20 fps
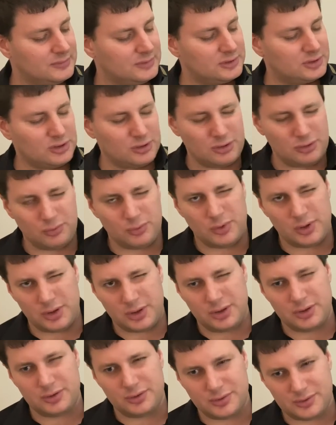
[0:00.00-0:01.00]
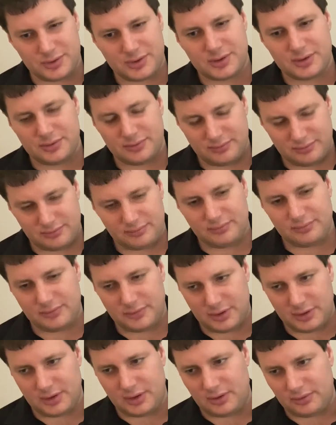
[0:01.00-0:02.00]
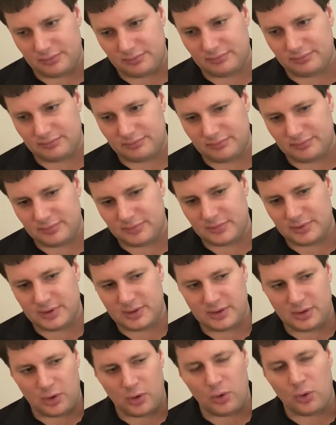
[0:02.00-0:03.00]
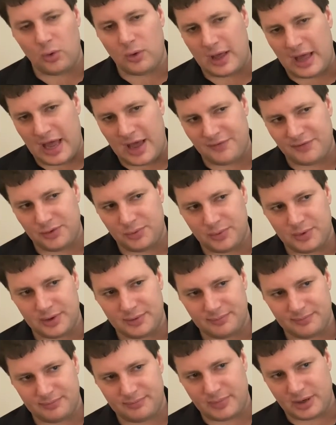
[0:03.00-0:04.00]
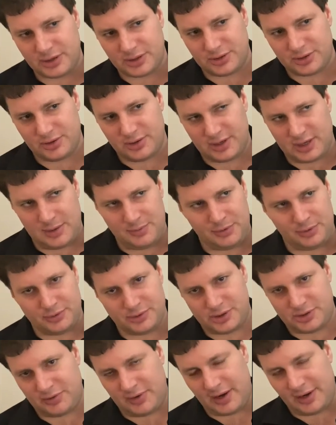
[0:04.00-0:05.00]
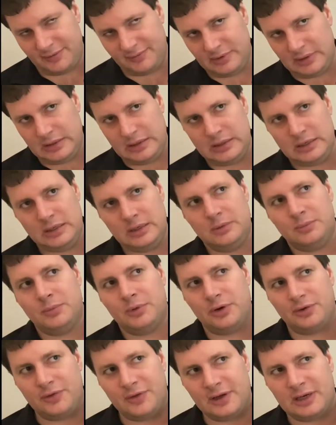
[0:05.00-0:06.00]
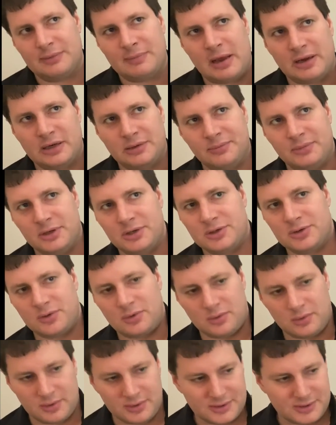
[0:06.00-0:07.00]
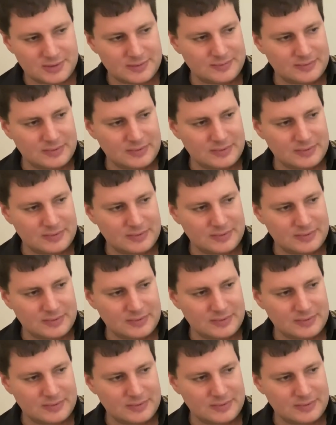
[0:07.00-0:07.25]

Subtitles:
So you'd want to use, you know, the whole half. You want to make sure you keep those straight when you're thinking about diminished chords.